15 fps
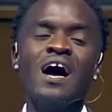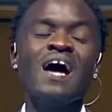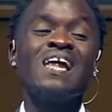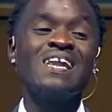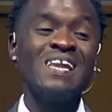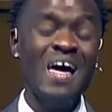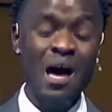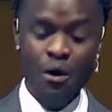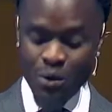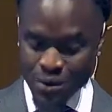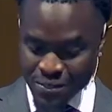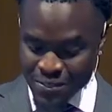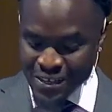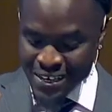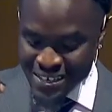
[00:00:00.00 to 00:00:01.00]

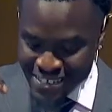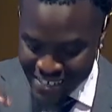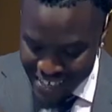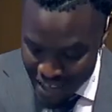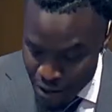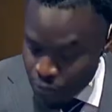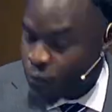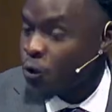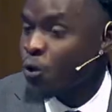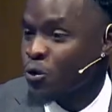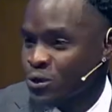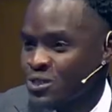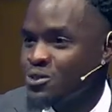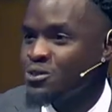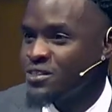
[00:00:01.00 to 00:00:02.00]
allowing the devil
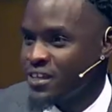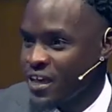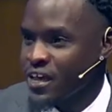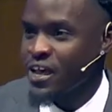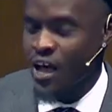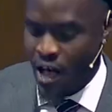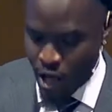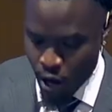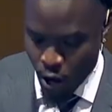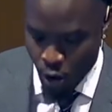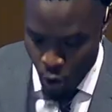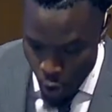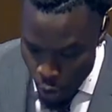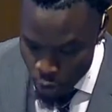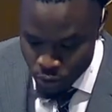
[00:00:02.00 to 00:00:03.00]
to take a
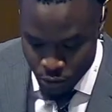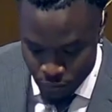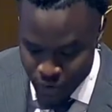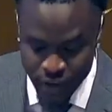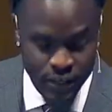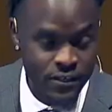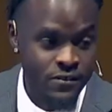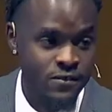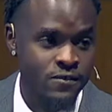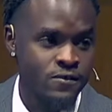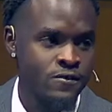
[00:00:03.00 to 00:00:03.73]
hold of us.